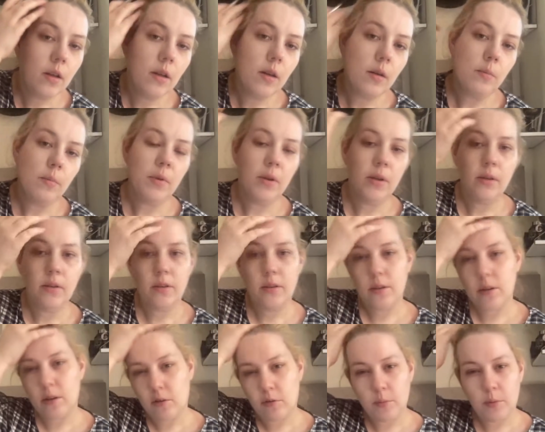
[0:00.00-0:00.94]
means and
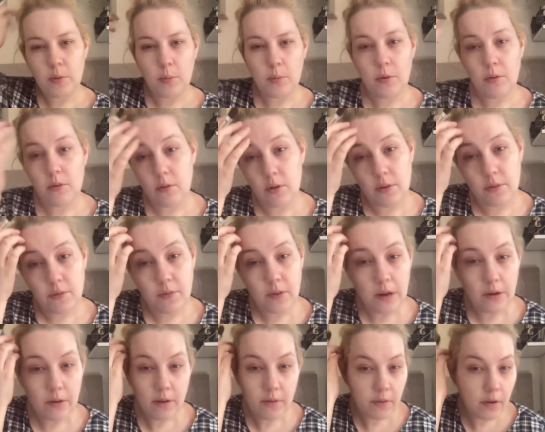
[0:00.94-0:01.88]
stuff, but we're on a
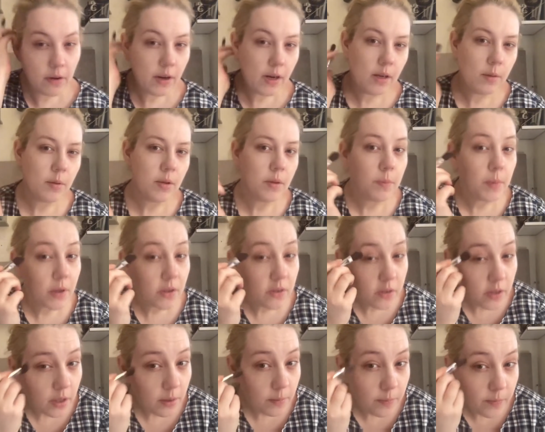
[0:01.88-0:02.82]
very, very limited
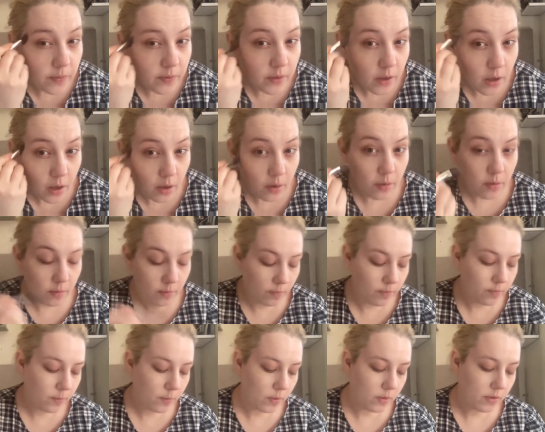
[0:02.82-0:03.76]
budget. So
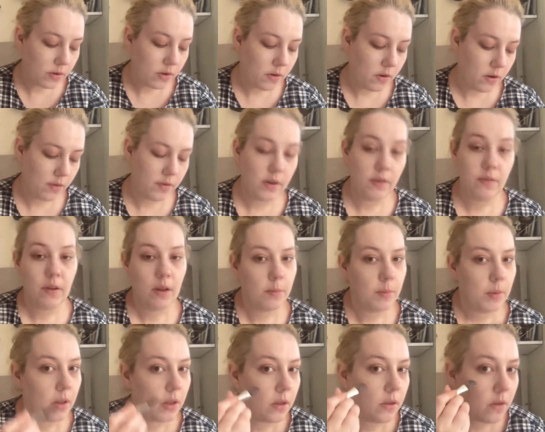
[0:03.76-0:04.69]
we're a crafty
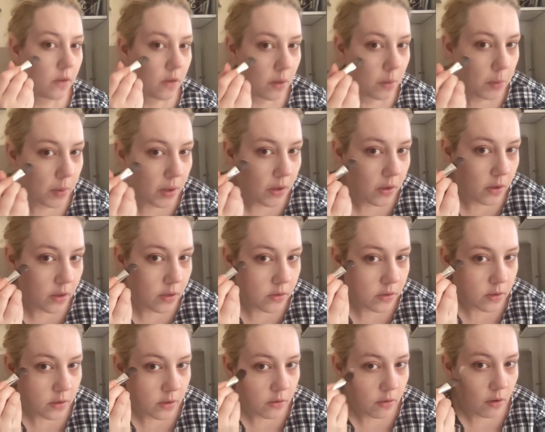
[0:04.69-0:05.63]
family though, so we like
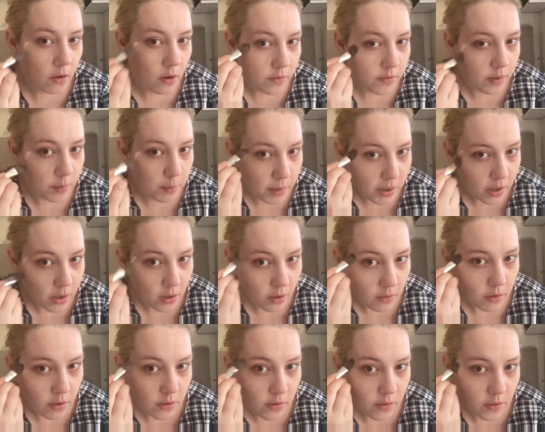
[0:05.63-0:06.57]
to craft and make our
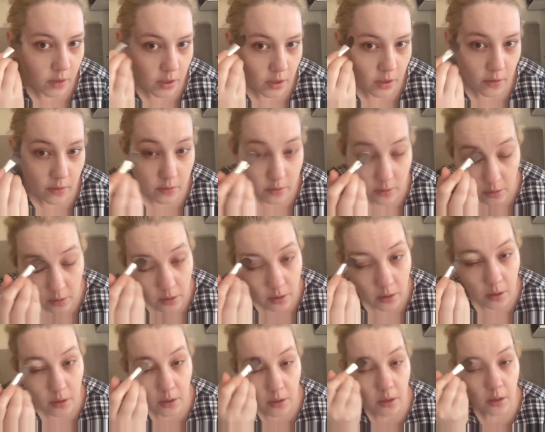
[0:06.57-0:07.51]
own things. And
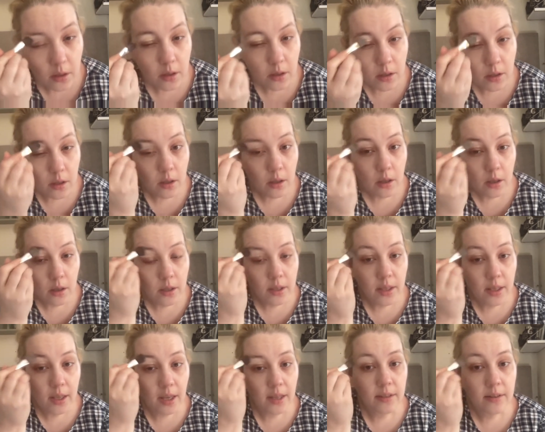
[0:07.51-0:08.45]

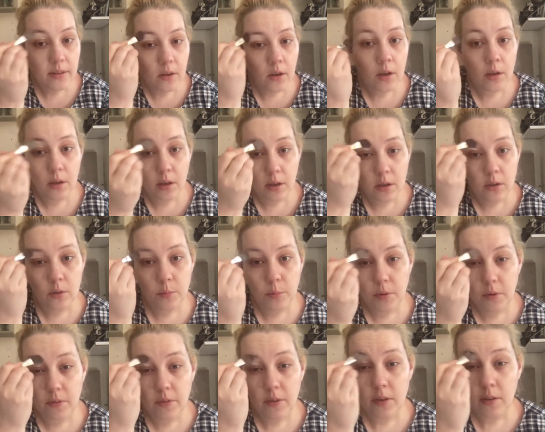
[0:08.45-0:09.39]
yes, I'm going to
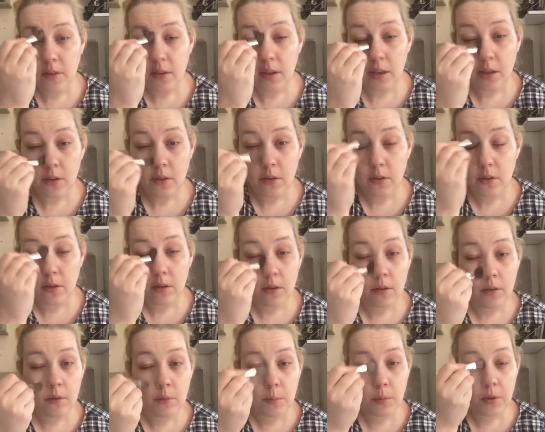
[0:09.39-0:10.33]
put foundation
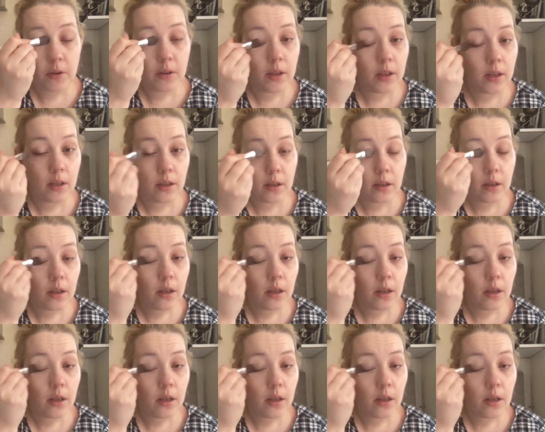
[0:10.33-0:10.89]
on my thing